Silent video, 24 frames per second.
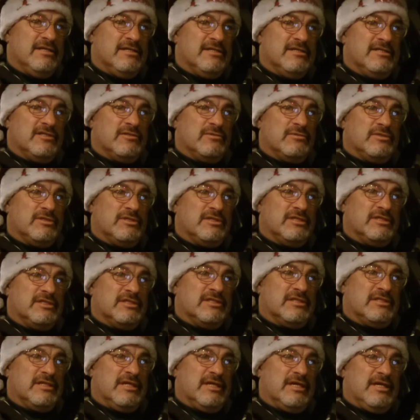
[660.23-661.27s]
this was
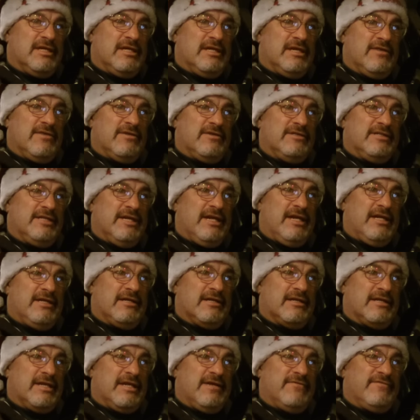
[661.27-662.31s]
just uh, another day in
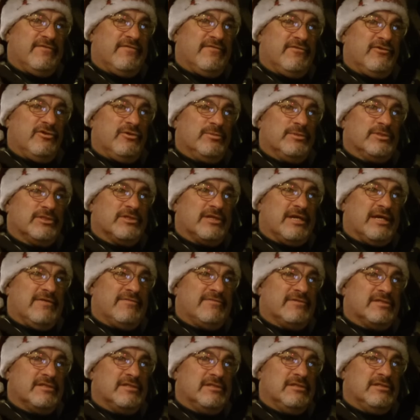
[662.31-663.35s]
the life of an Uber
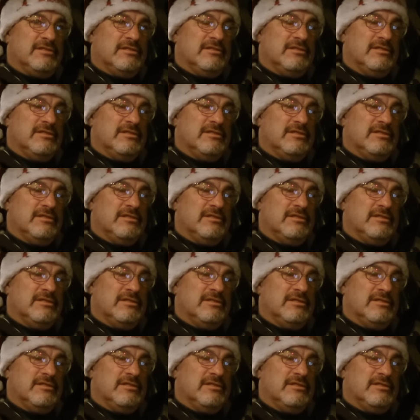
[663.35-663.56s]
driver.